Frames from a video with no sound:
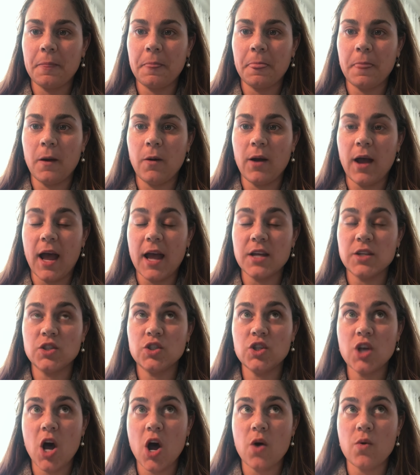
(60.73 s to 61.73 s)
Okay,
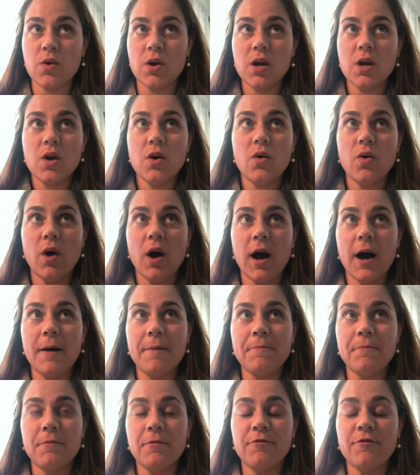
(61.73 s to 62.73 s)
so
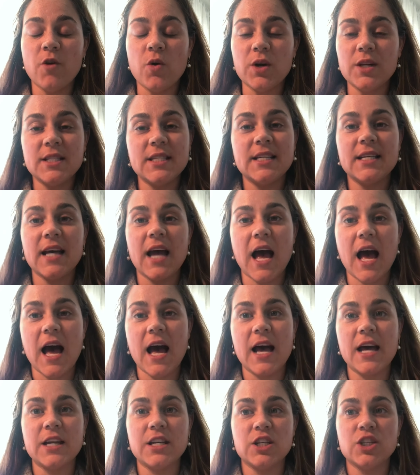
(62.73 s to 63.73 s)
focusing
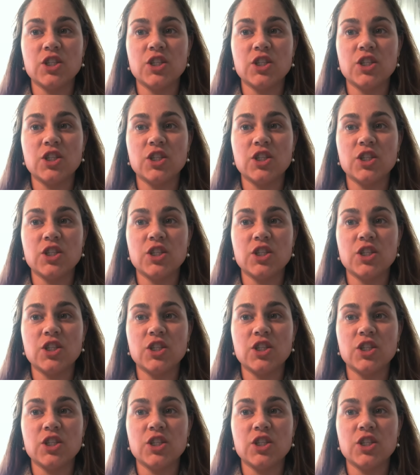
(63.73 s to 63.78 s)
on